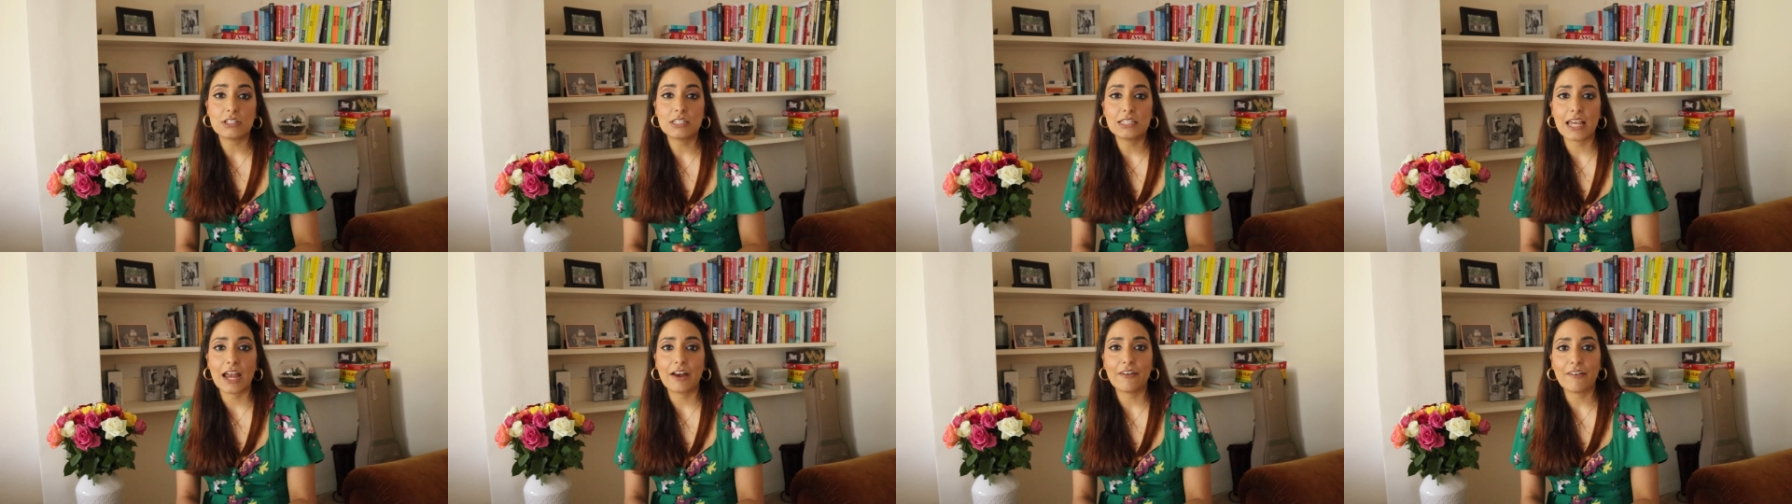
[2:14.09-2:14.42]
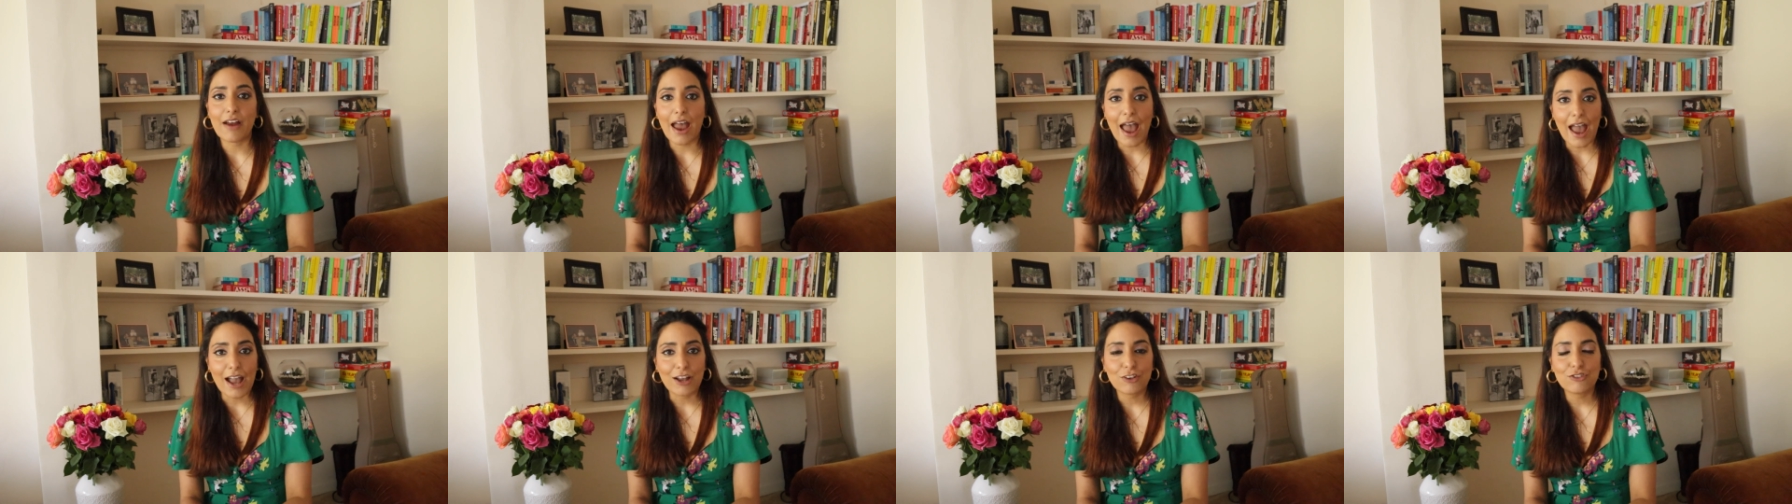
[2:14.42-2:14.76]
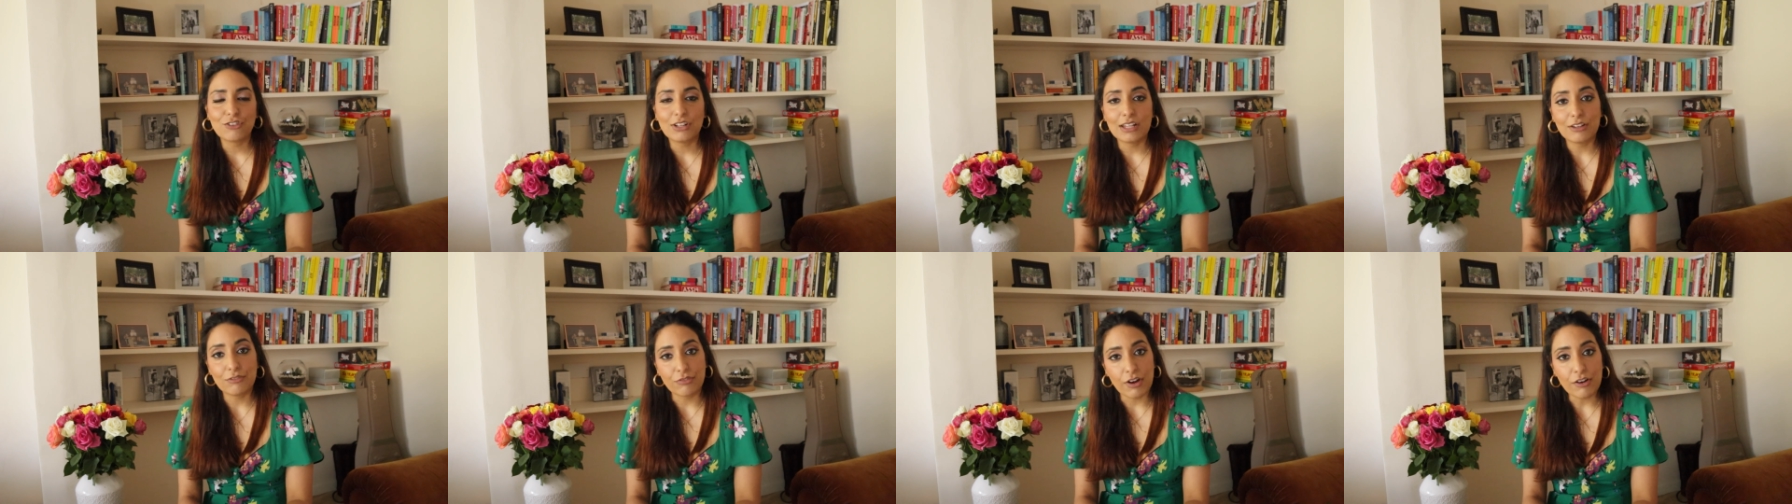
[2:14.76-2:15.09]
Sarah
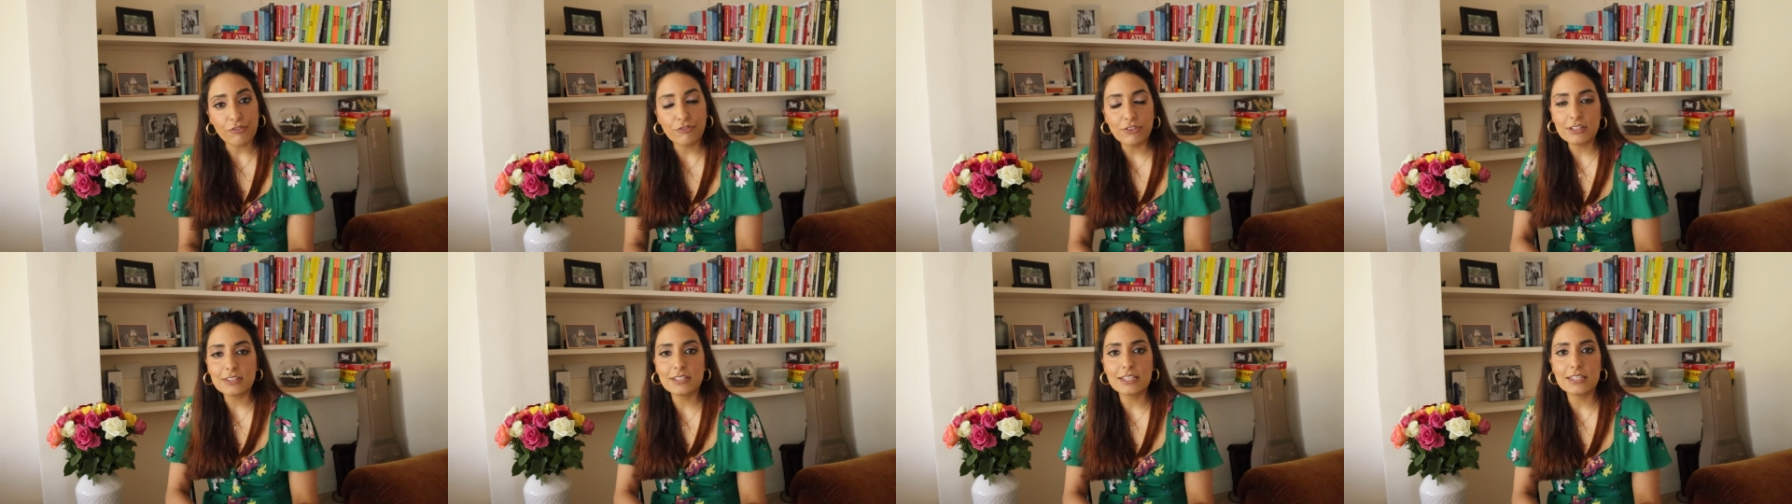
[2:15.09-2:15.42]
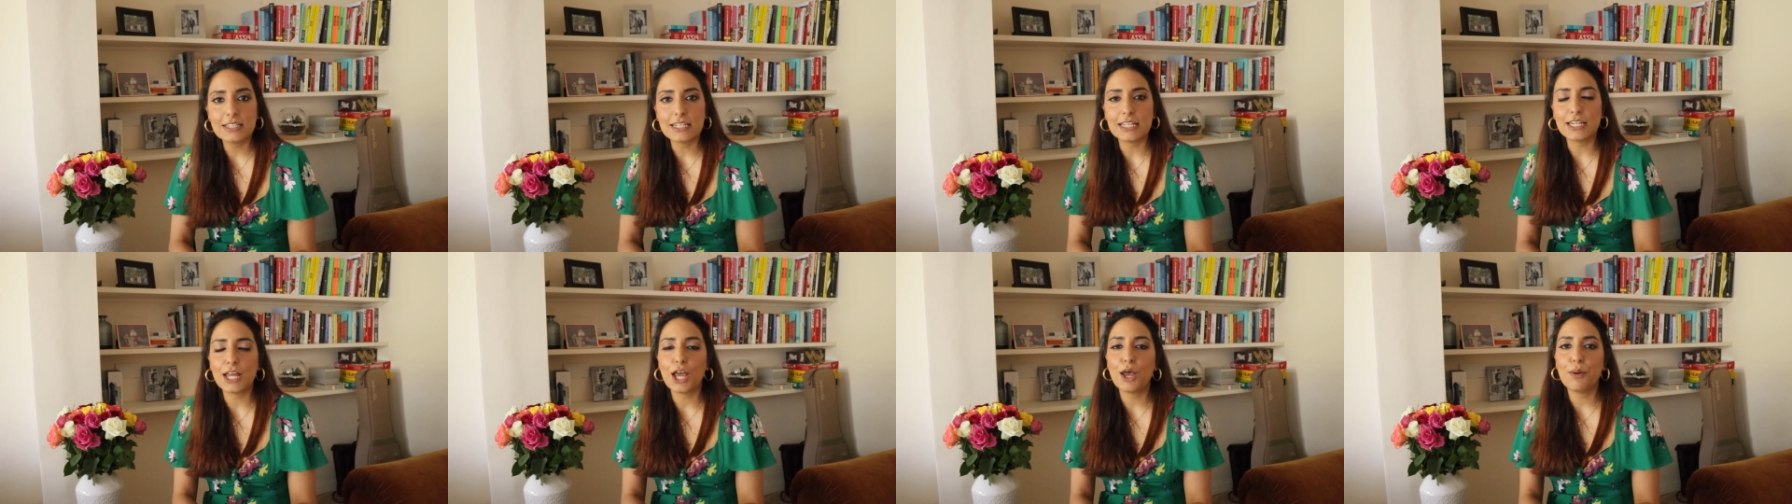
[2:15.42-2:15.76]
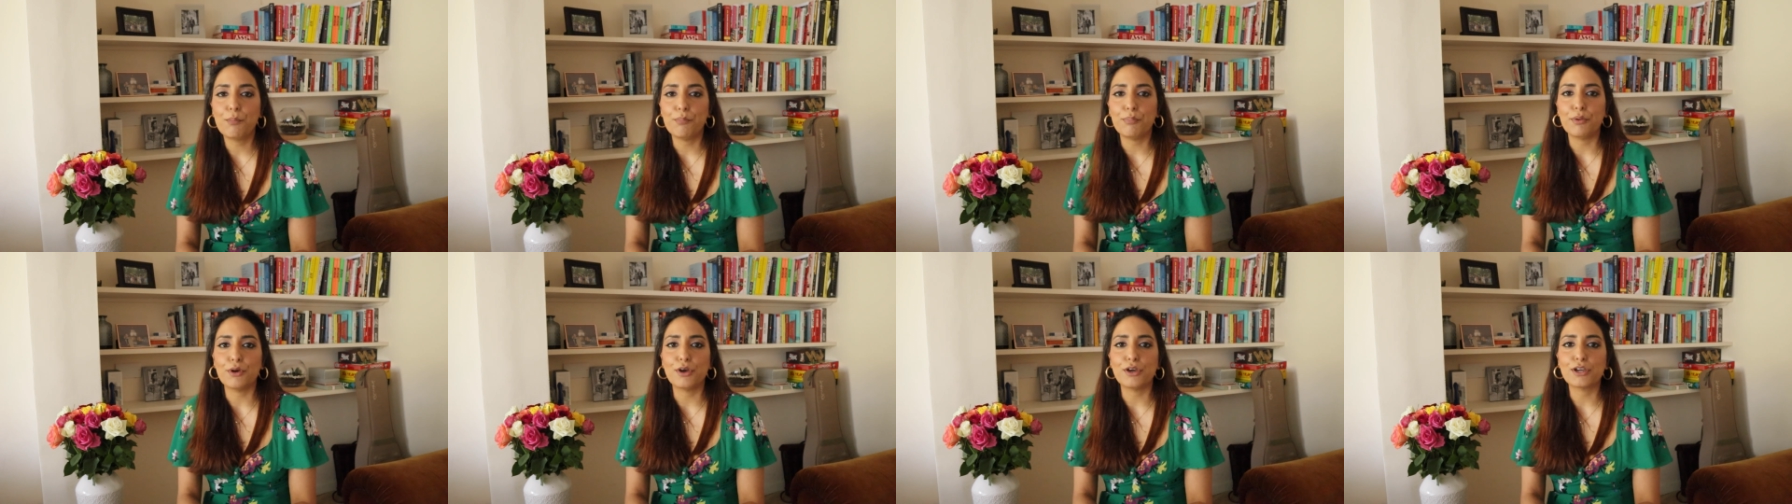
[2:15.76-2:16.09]
actually references in
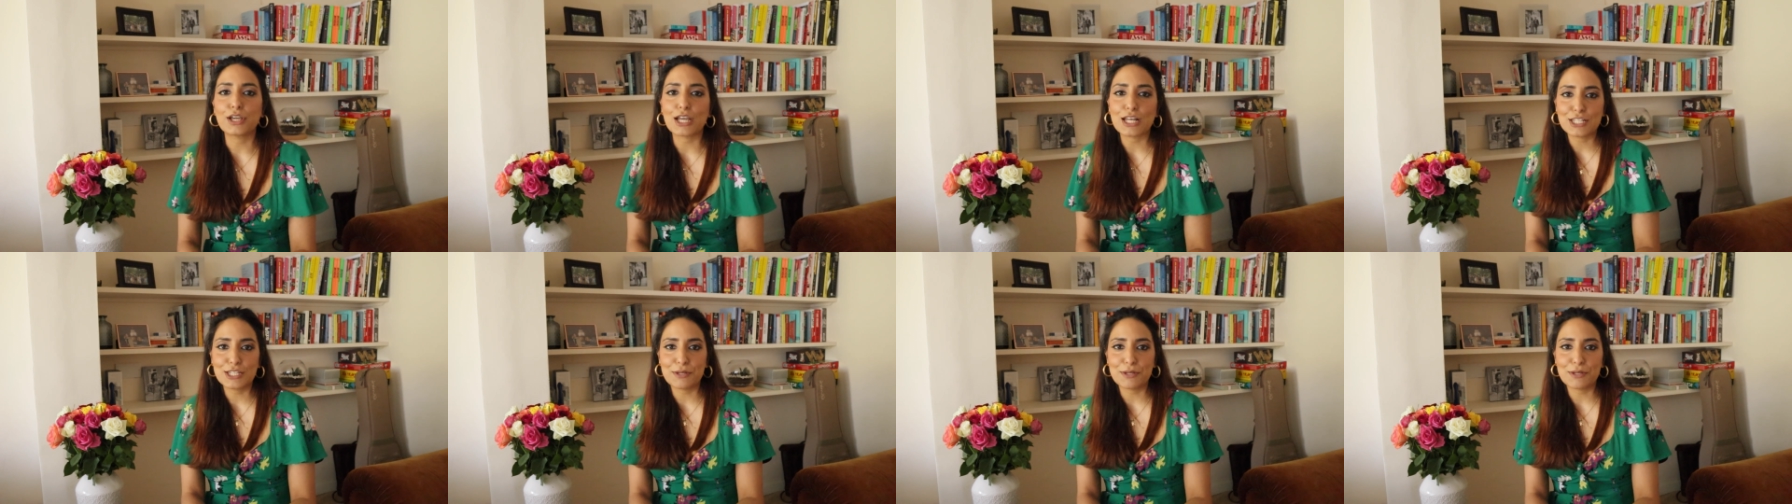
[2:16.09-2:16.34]
her book